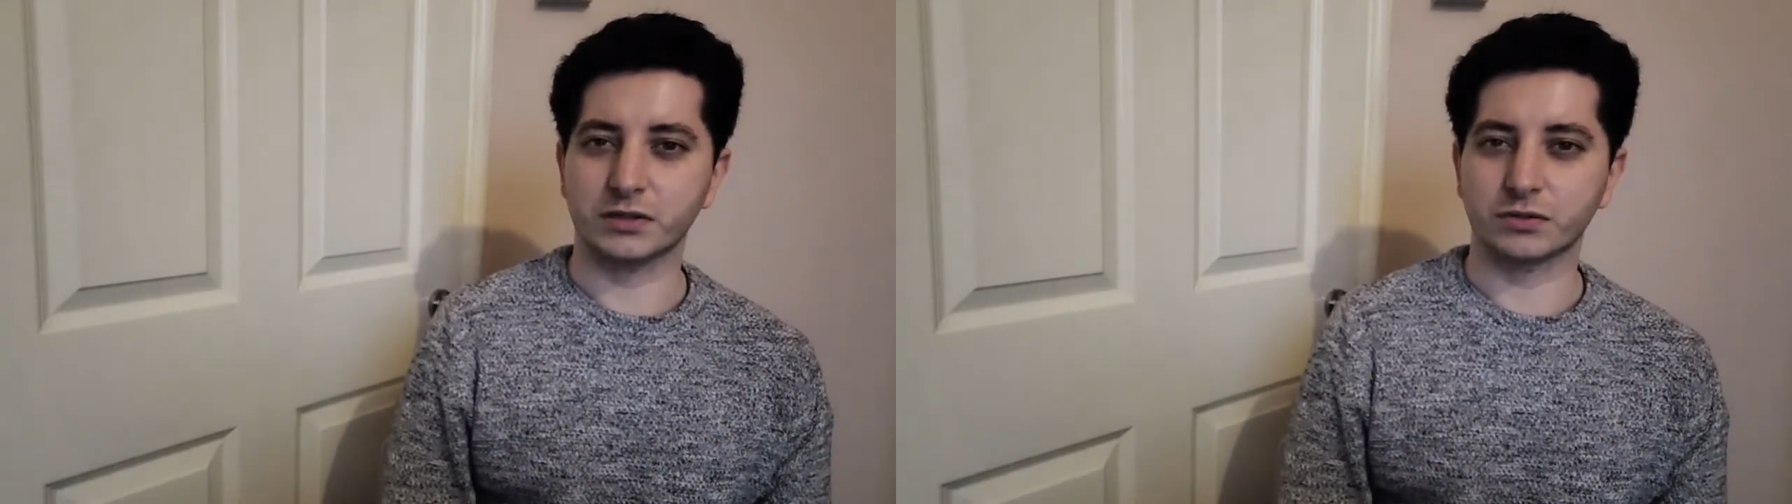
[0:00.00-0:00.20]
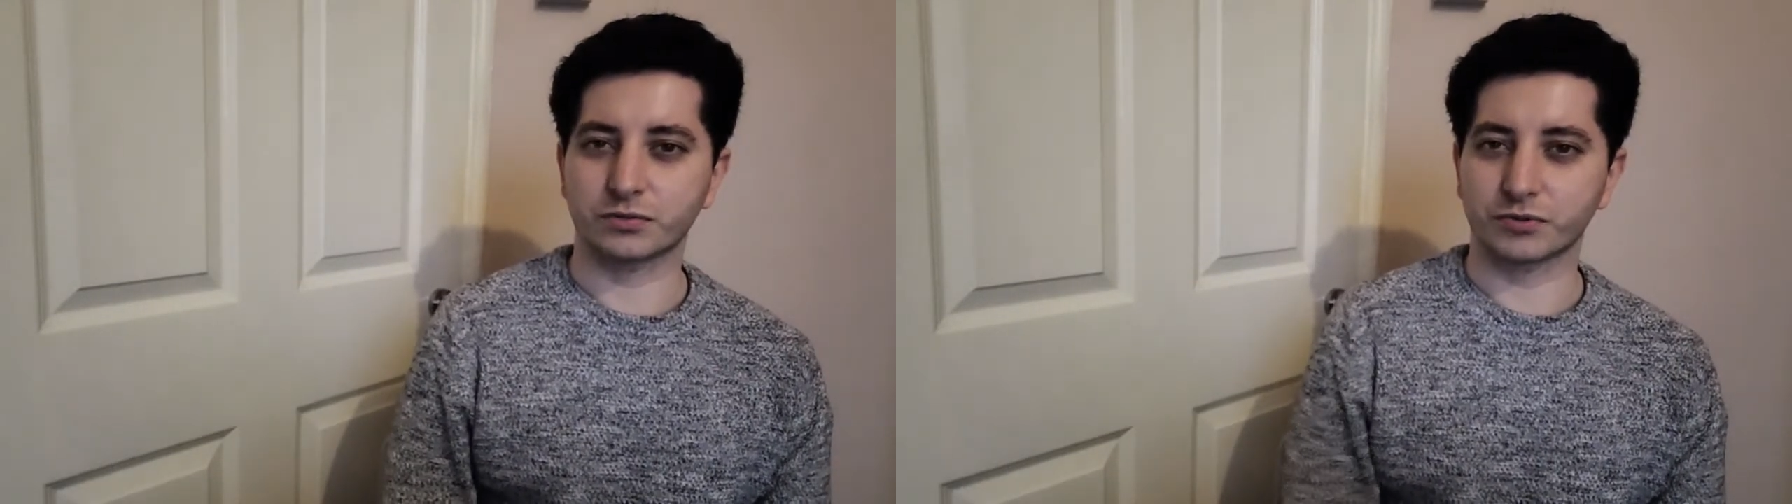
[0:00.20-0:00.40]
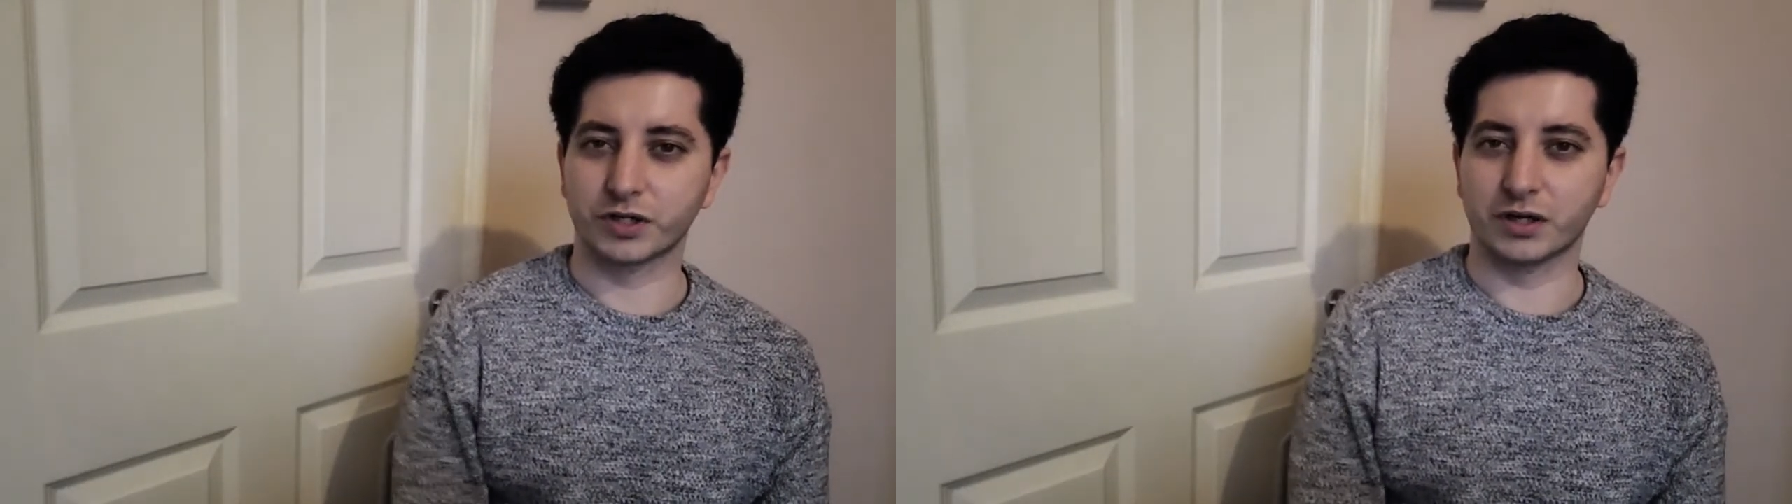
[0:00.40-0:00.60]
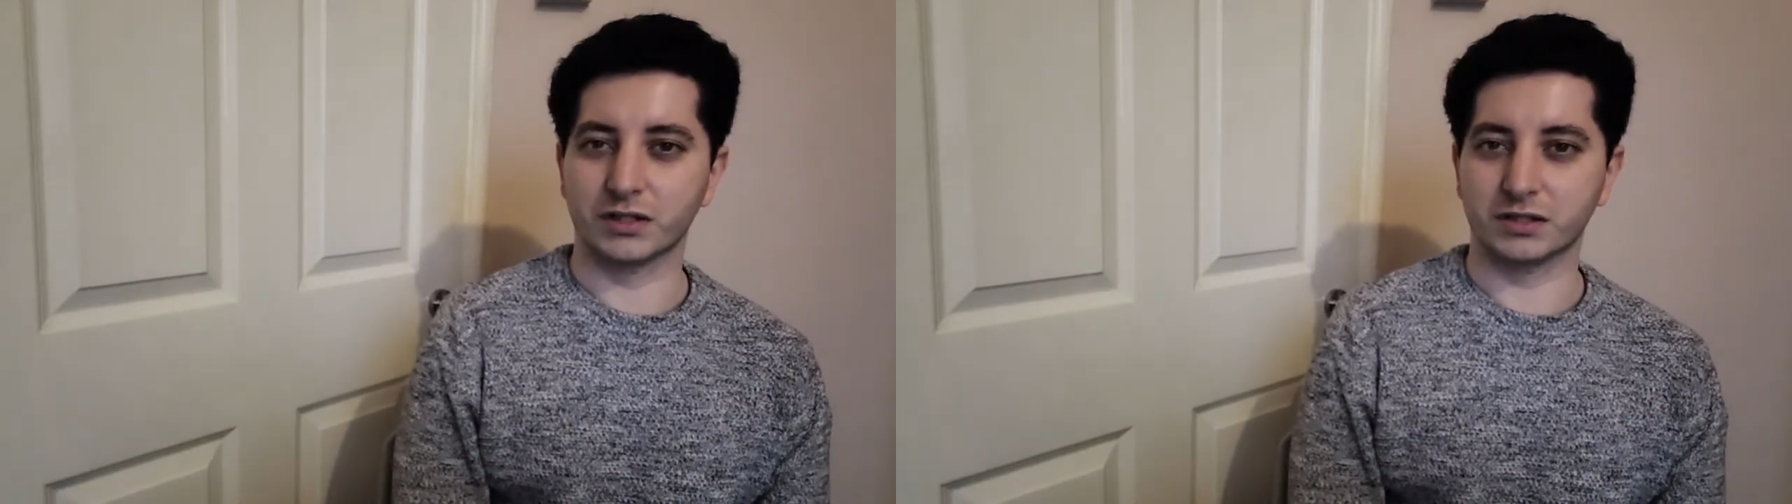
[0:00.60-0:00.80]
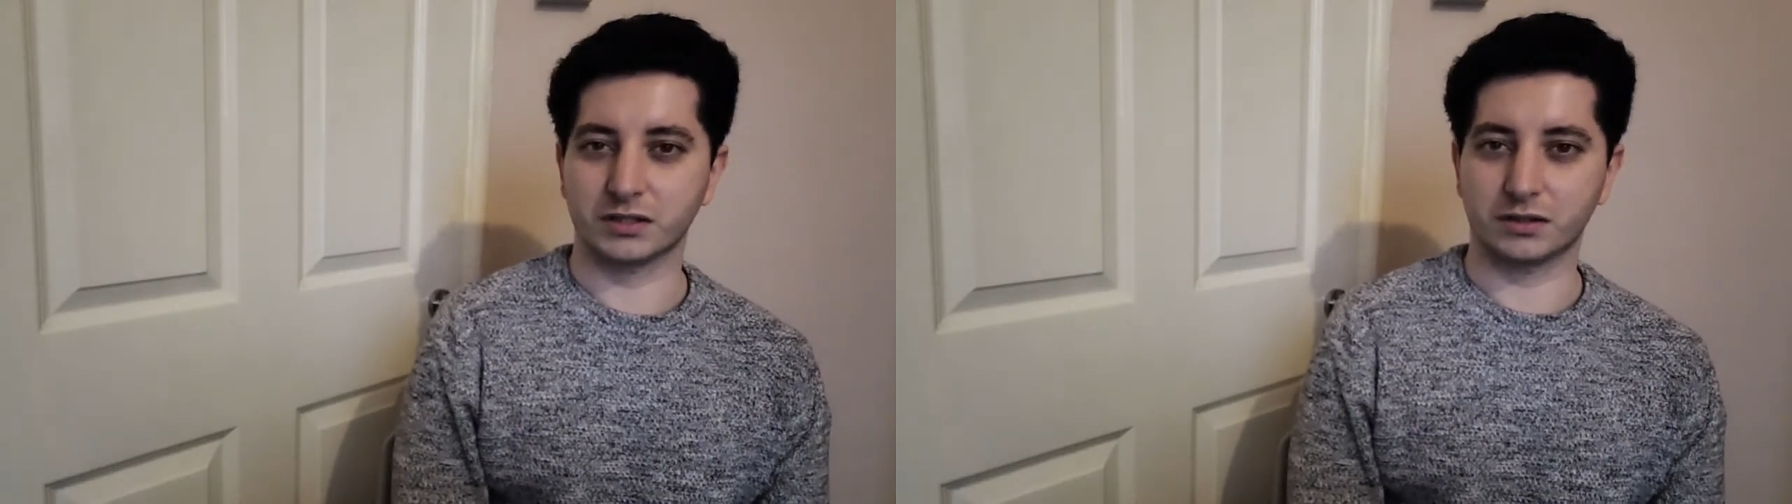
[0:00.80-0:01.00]
not
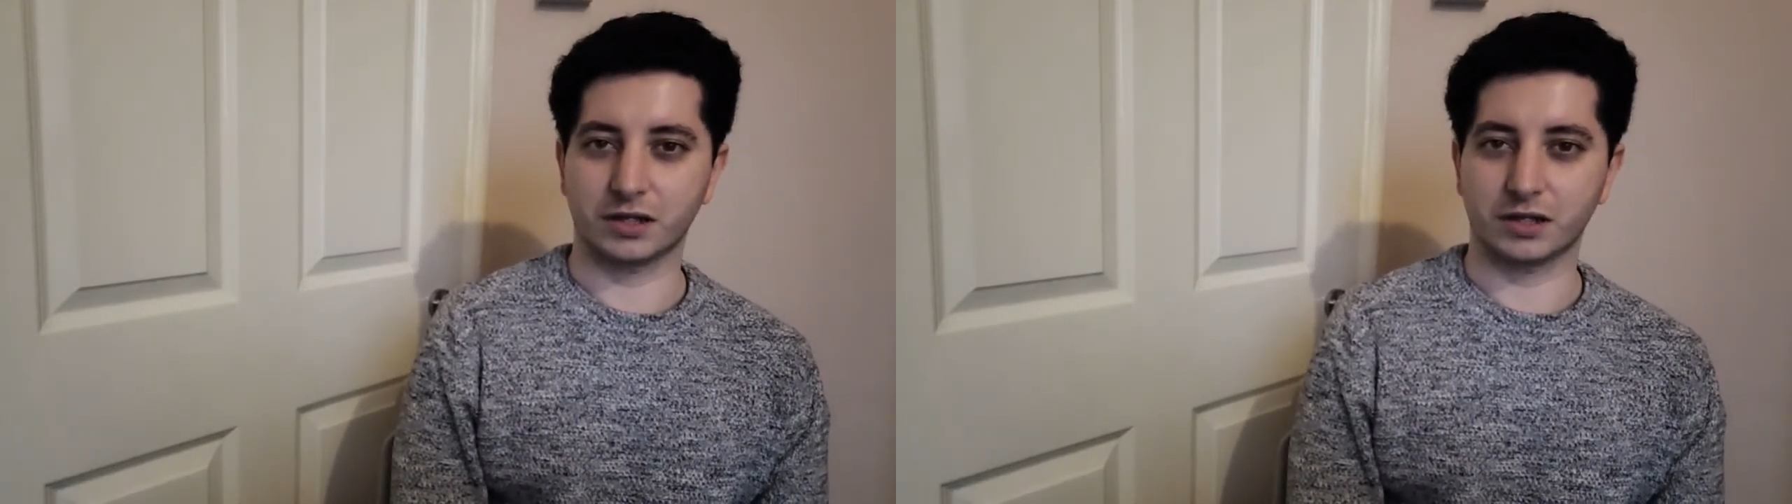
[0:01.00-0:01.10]
realizing